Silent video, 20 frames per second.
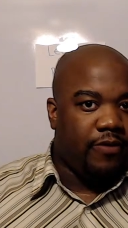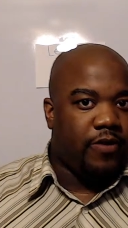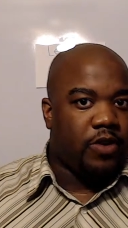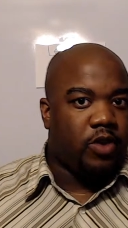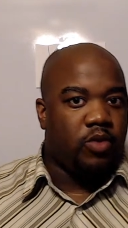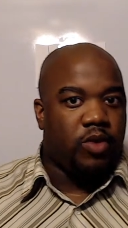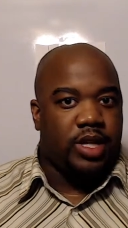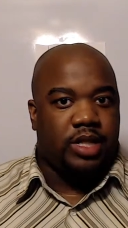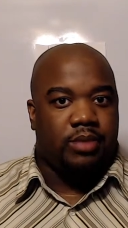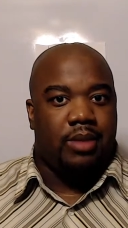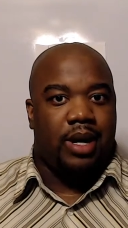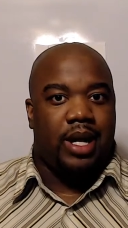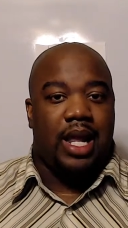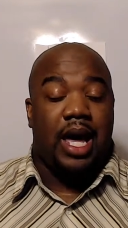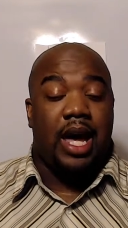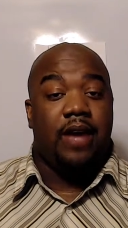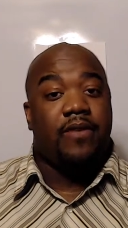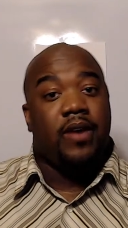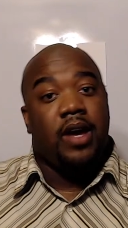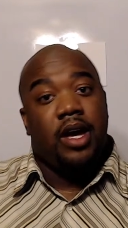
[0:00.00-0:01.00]
me for the rest of my
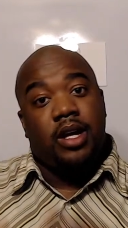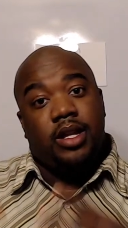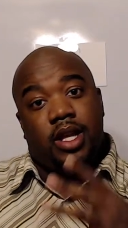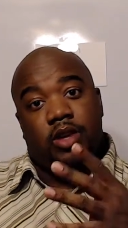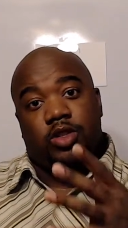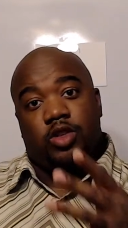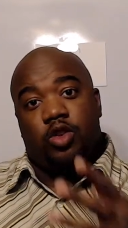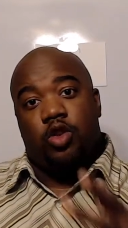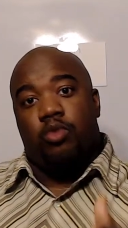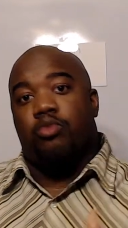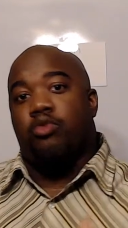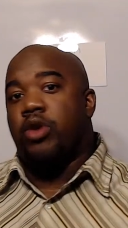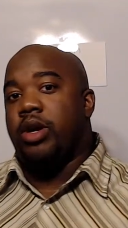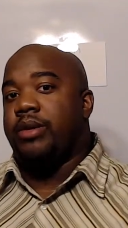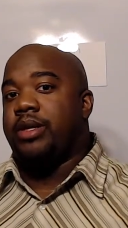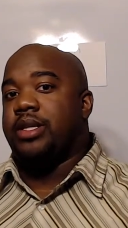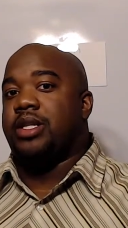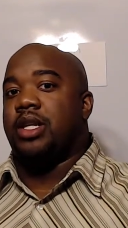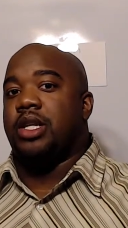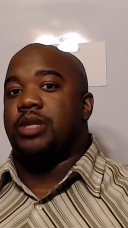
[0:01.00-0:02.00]
life, that was going to
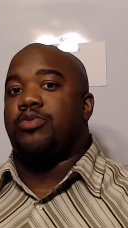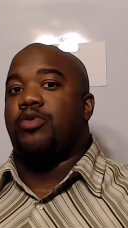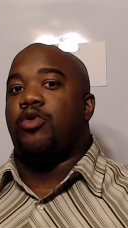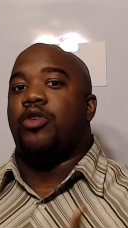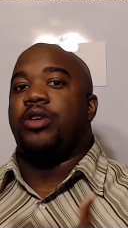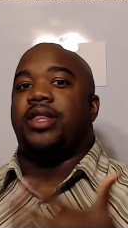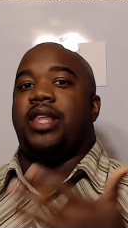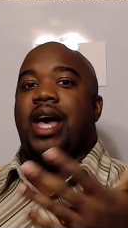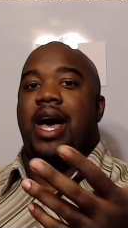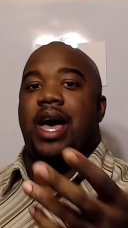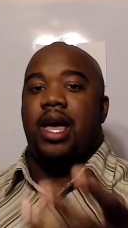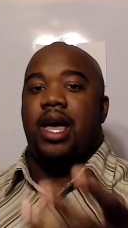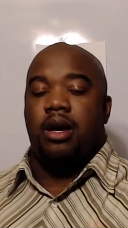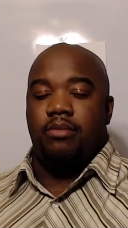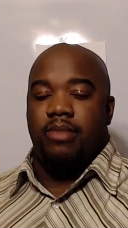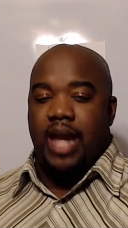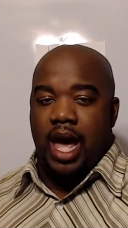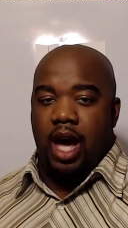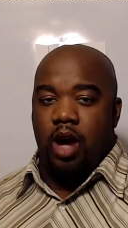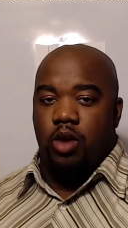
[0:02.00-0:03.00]
bring me to this point that I
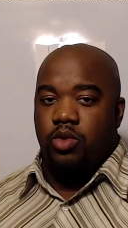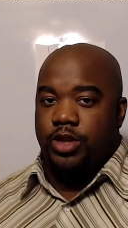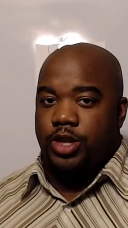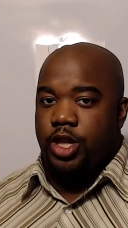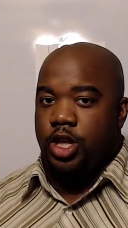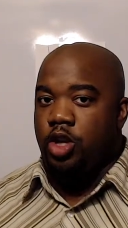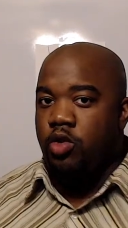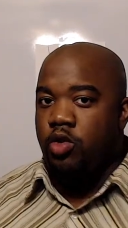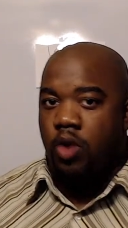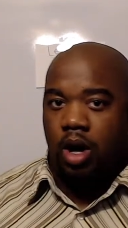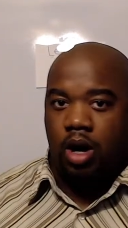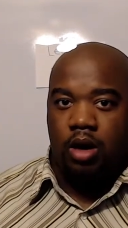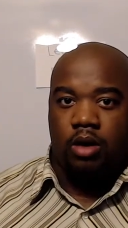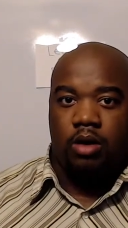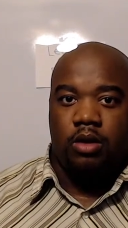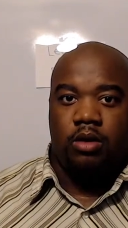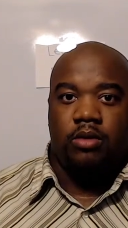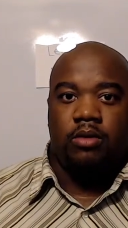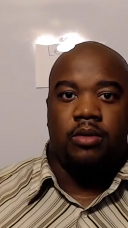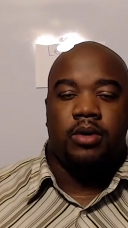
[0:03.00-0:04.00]
am now with you
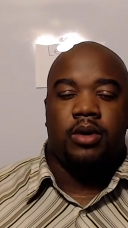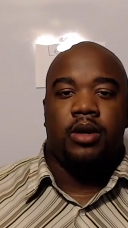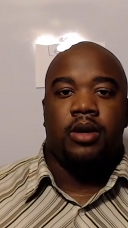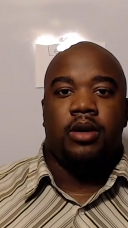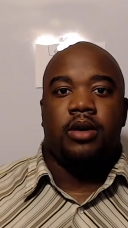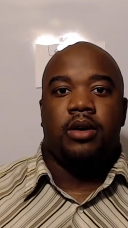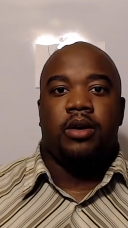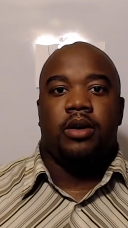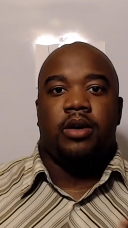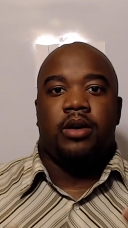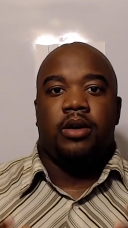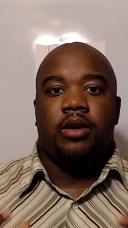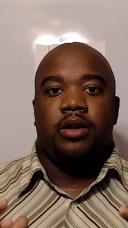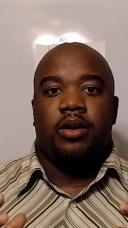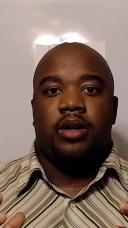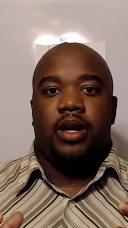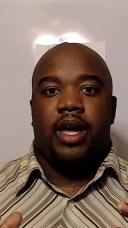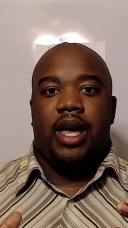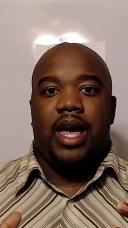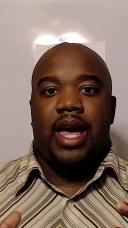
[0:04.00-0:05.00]
all.
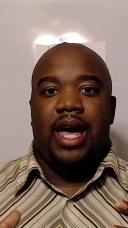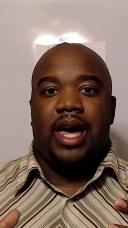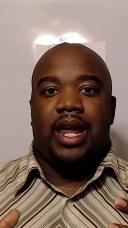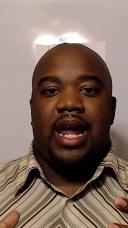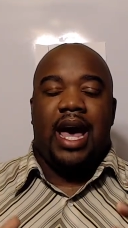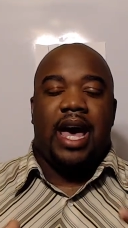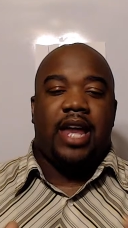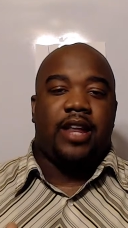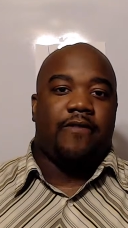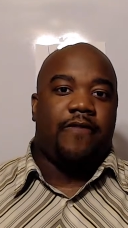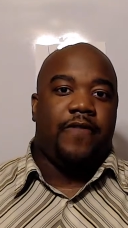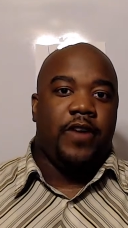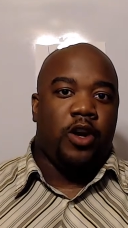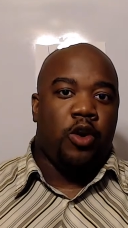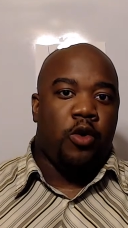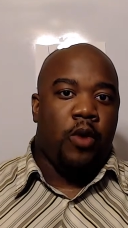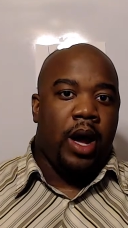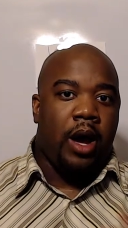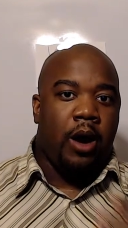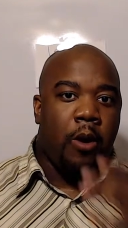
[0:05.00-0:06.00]
And I had to
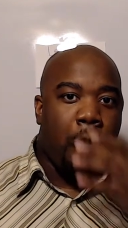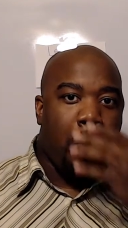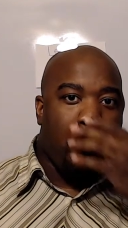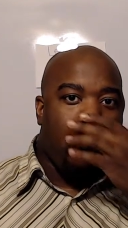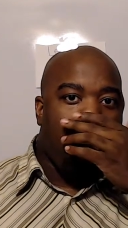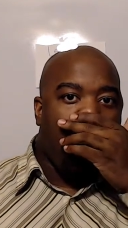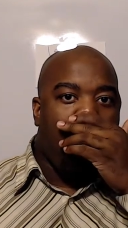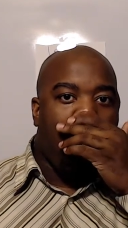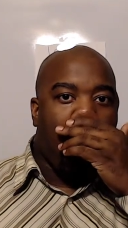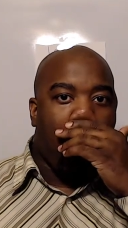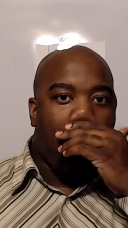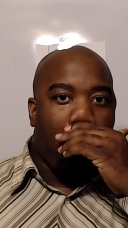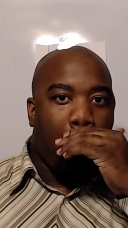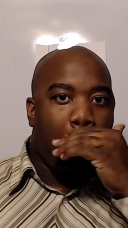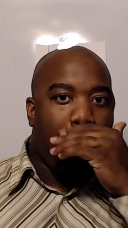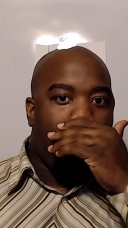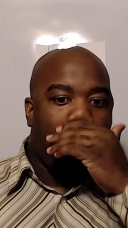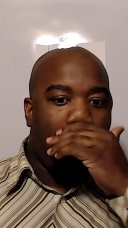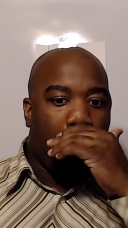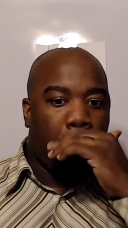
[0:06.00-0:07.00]
figure out,
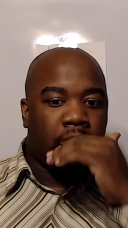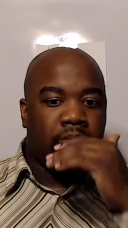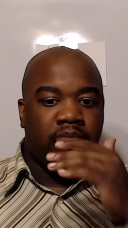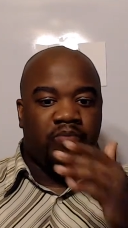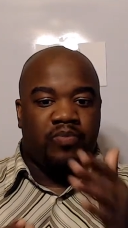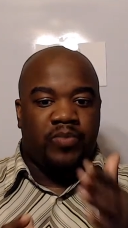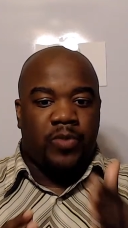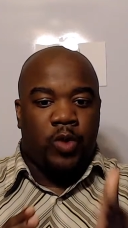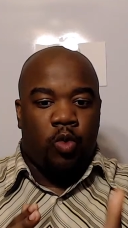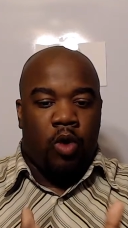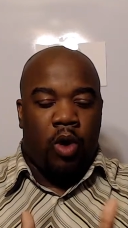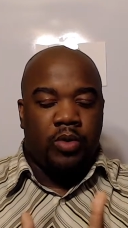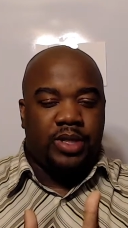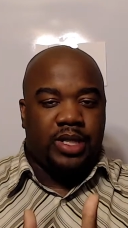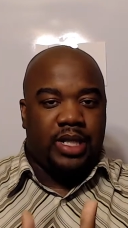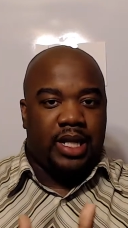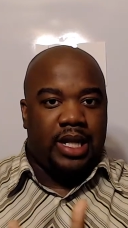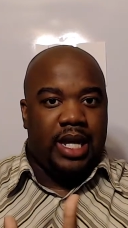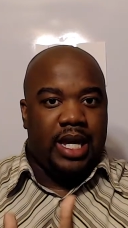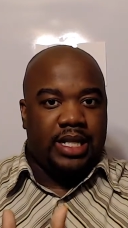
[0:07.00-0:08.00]
what was
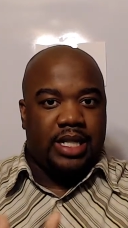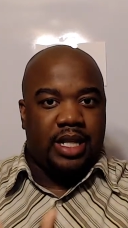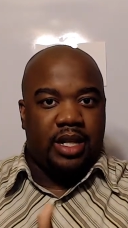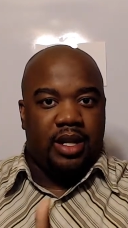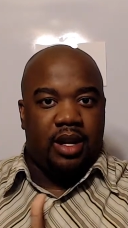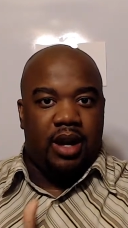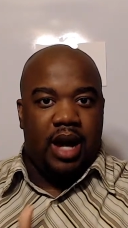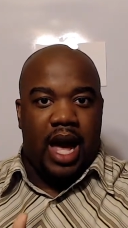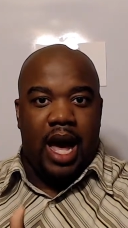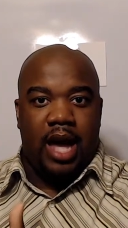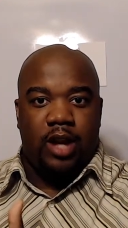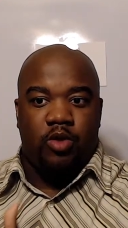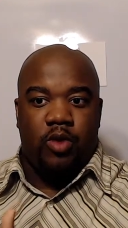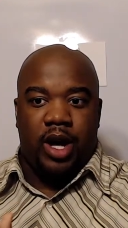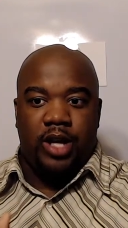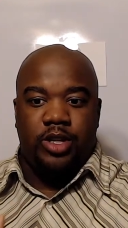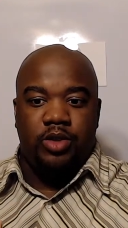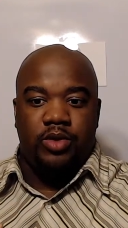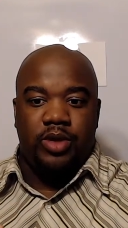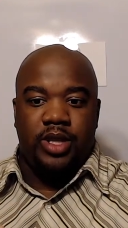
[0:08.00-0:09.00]
the lesson there? How do
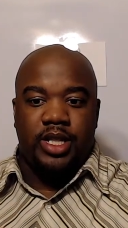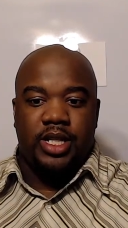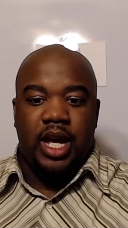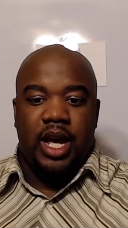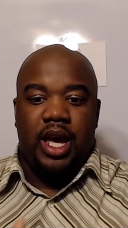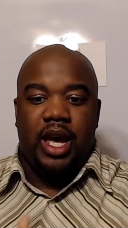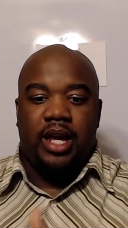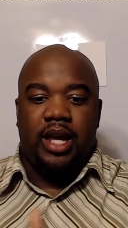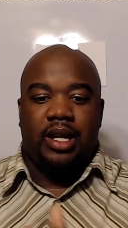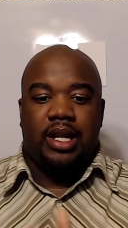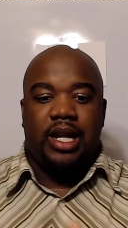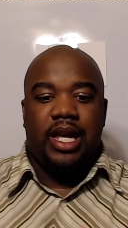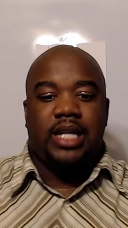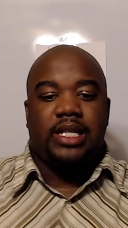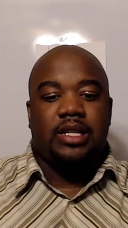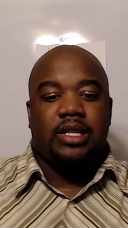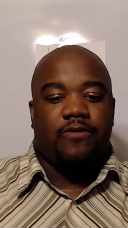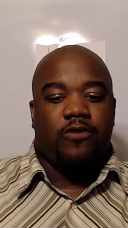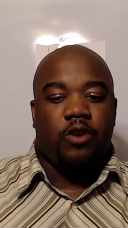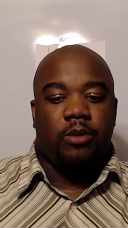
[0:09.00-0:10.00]
I do this? And the
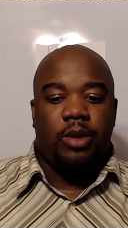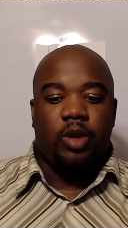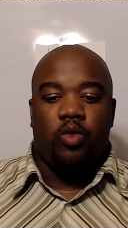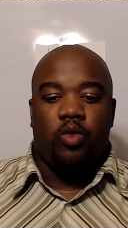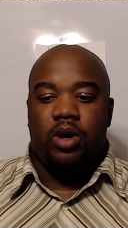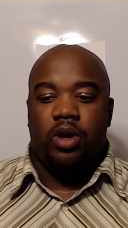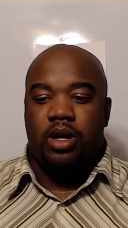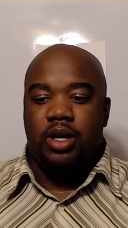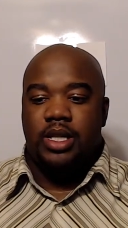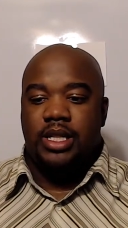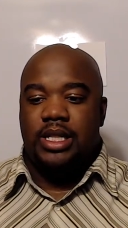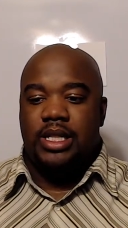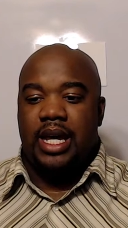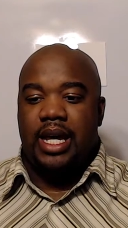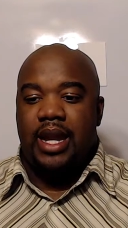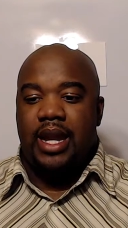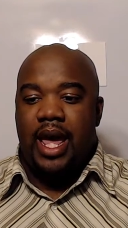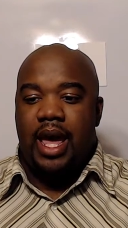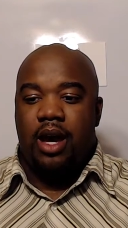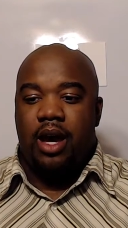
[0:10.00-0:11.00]
lesson for me was
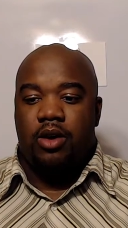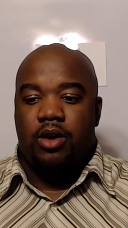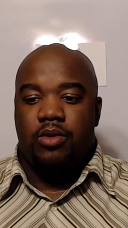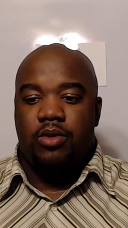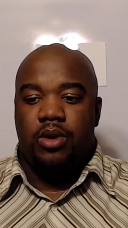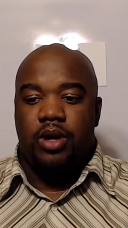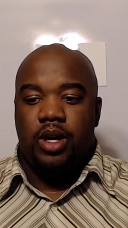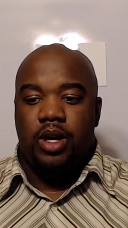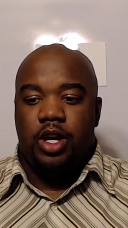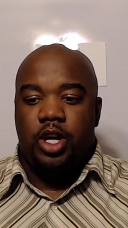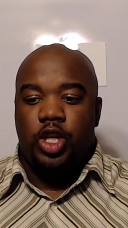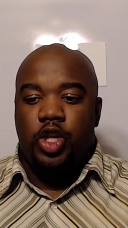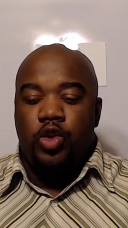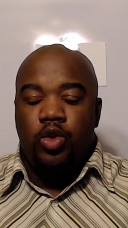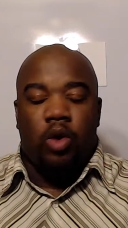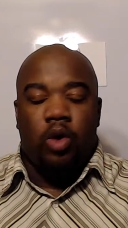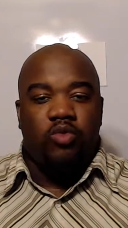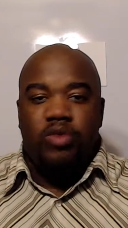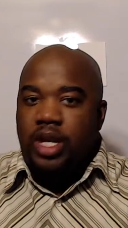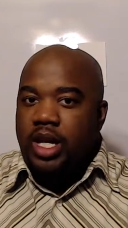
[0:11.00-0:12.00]
that now you
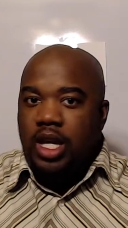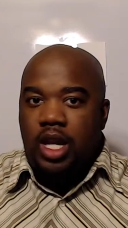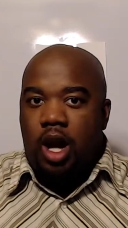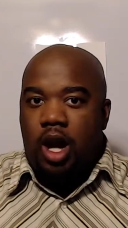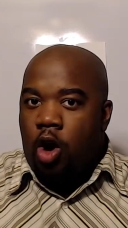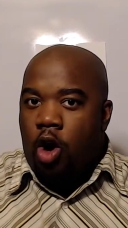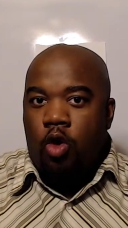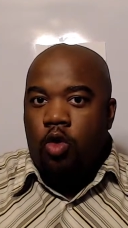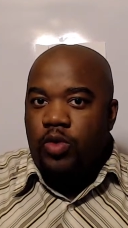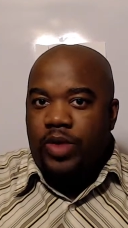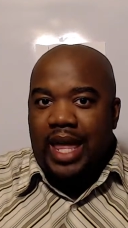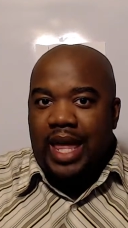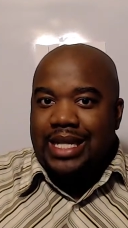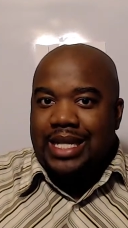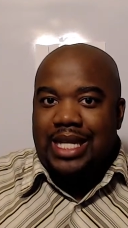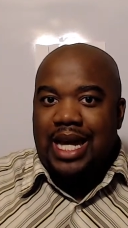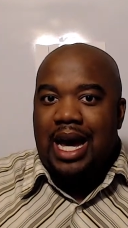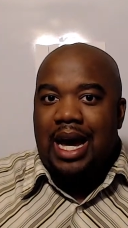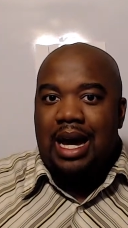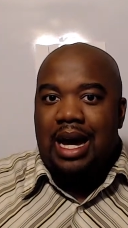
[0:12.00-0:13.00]
don't need all of that
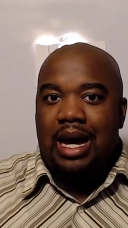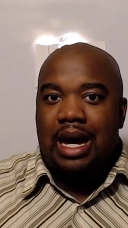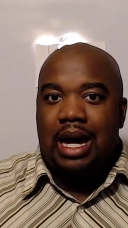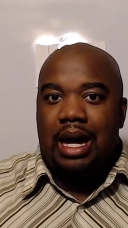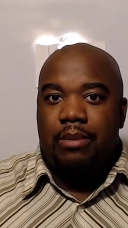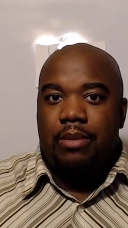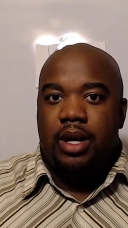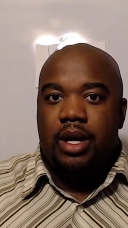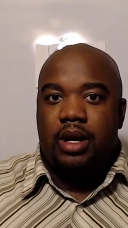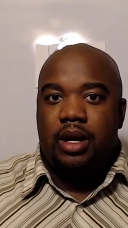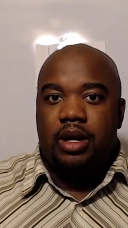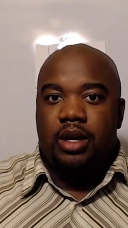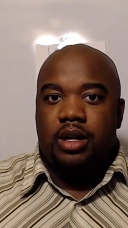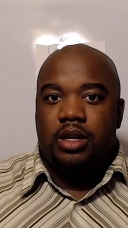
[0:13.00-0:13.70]
time